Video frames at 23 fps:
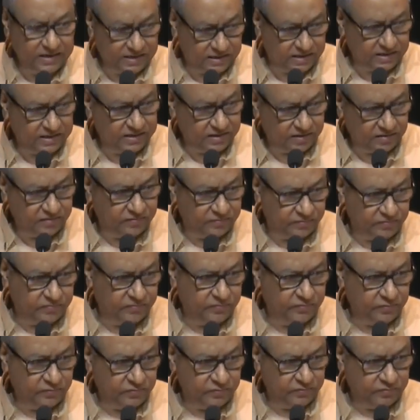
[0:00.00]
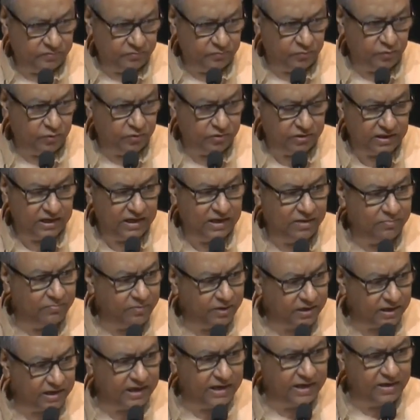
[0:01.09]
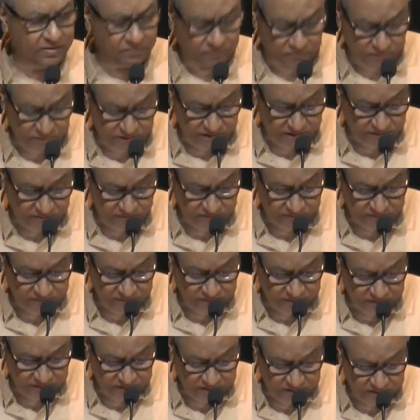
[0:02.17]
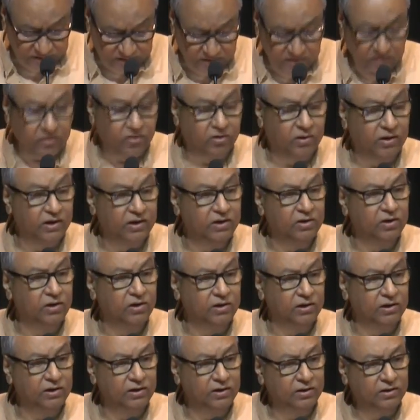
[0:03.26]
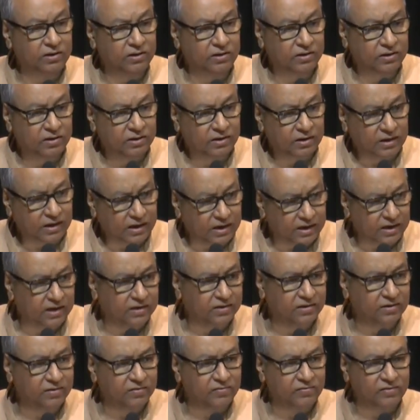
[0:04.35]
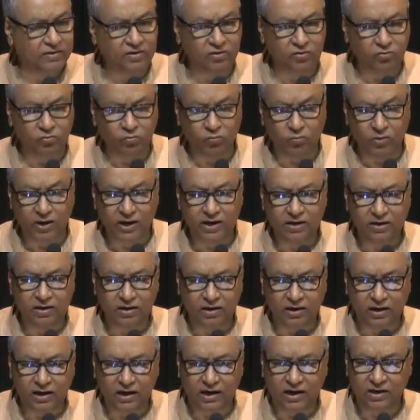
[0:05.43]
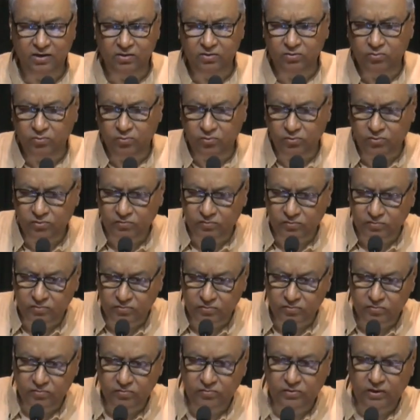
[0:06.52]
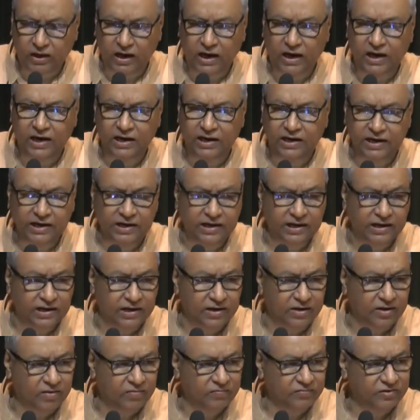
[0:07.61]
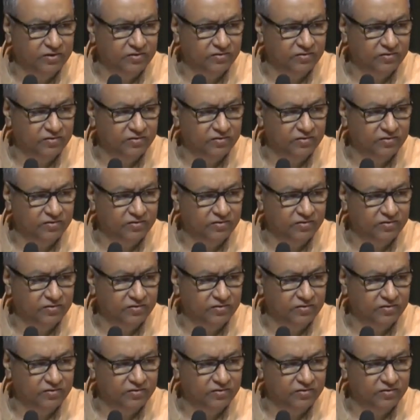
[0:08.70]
that is both army and police, law and order, and others, into one hard area of the